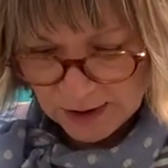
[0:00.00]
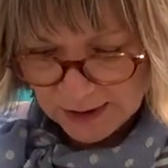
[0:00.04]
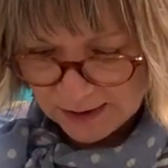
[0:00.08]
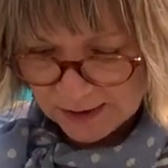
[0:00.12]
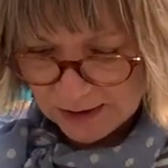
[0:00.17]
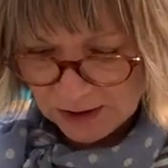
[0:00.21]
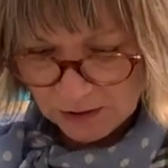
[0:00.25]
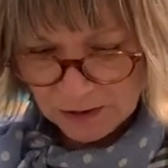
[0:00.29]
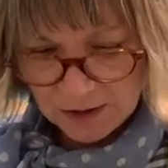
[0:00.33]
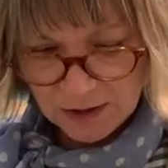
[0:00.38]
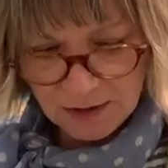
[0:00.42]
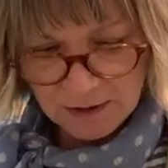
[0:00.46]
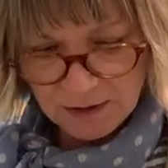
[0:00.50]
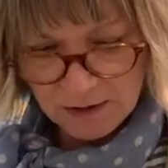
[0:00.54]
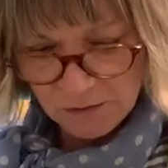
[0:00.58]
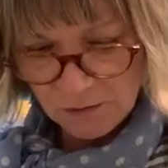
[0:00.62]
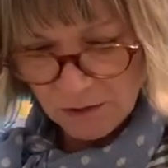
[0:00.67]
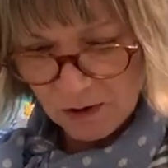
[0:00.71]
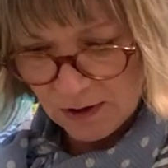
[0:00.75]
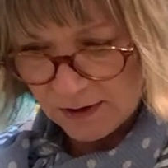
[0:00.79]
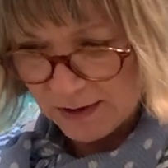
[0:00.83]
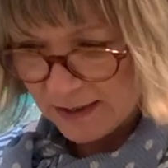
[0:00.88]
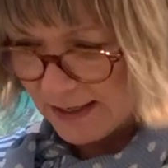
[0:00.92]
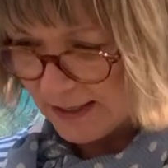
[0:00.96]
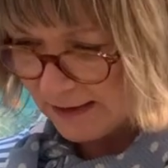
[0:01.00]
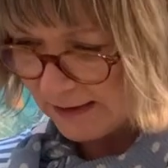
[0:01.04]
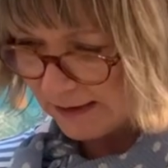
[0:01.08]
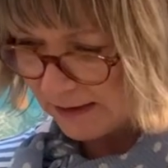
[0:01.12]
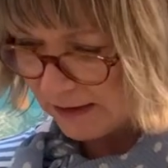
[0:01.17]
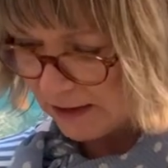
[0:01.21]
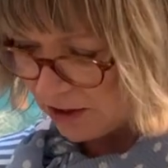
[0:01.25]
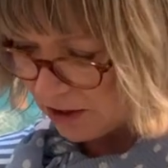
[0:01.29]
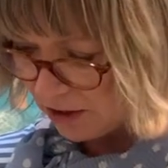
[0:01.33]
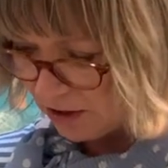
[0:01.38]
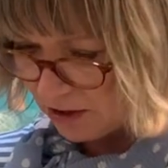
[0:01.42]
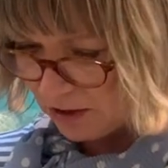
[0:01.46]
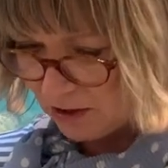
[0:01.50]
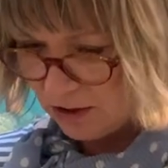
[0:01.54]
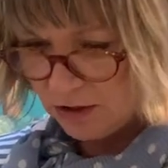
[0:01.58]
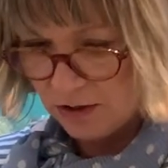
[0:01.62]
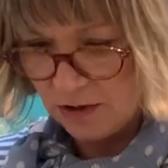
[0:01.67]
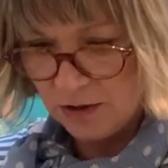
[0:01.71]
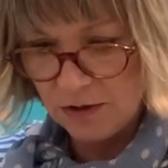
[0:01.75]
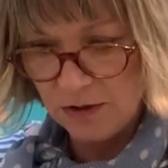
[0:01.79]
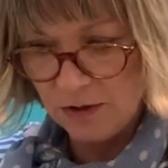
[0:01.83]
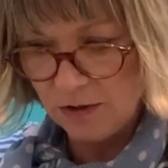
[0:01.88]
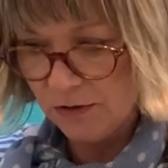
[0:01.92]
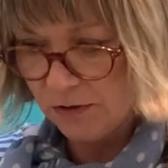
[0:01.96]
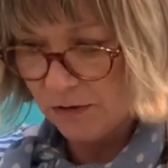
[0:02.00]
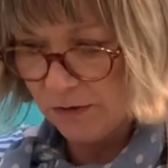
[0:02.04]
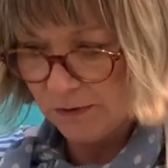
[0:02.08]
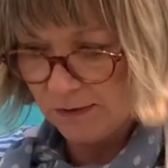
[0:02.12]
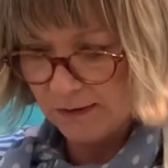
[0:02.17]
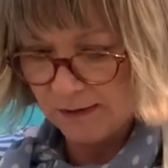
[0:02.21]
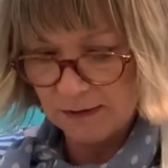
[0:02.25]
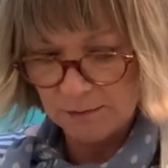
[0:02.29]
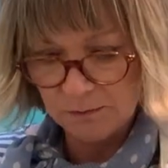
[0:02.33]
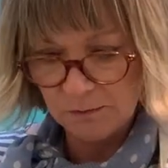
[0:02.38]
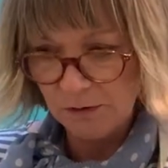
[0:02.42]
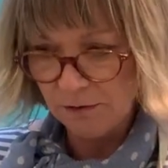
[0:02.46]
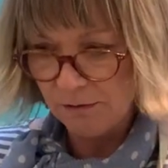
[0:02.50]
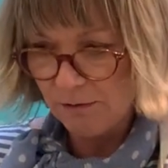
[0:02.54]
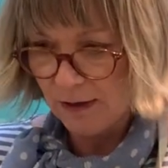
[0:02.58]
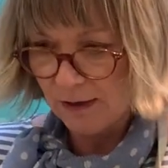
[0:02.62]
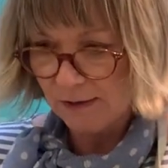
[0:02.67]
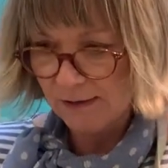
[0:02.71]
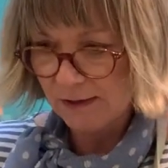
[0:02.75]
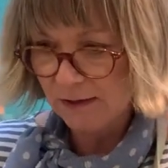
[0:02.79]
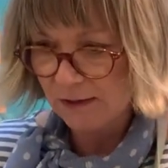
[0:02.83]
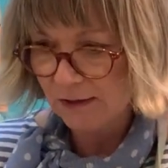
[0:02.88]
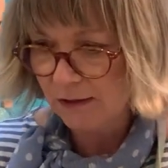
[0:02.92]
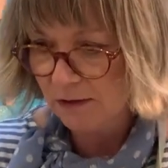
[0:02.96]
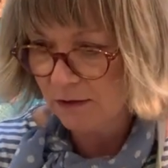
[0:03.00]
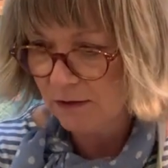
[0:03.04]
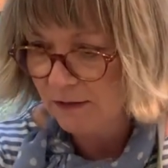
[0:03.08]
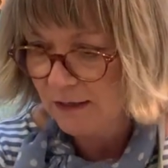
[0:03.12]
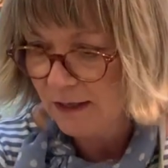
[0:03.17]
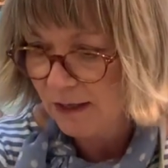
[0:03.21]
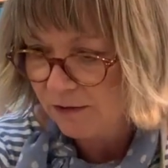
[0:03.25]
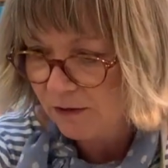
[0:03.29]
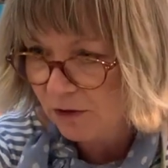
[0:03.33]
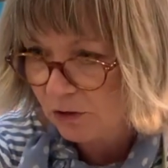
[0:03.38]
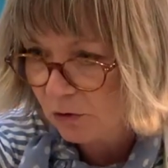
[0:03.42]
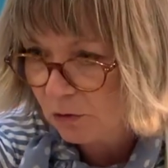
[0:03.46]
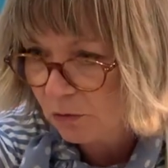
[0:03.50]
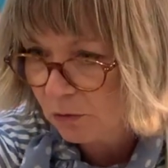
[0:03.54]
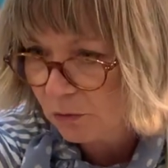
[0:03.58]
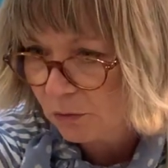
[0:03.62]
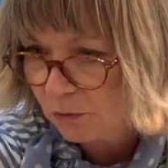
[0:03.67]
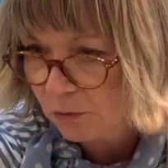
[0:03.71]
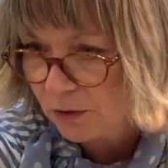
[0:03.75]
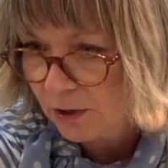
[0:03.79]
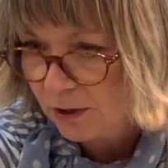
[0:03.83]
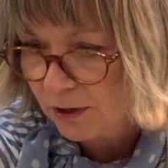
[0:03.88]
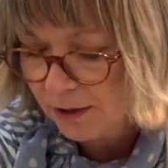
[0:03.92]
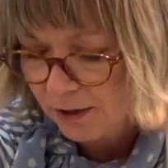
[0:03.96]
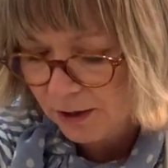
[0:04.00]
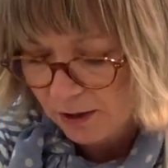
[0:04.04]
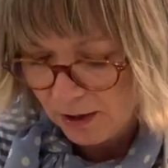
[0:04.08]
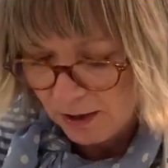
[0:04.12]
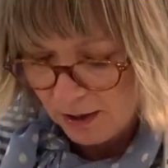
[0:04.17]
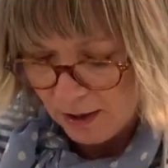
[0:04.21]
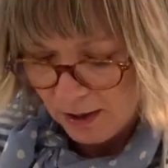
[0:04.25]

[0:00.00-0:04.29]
Let's do another one. Let's go somewhere else. Let's go in the other corner.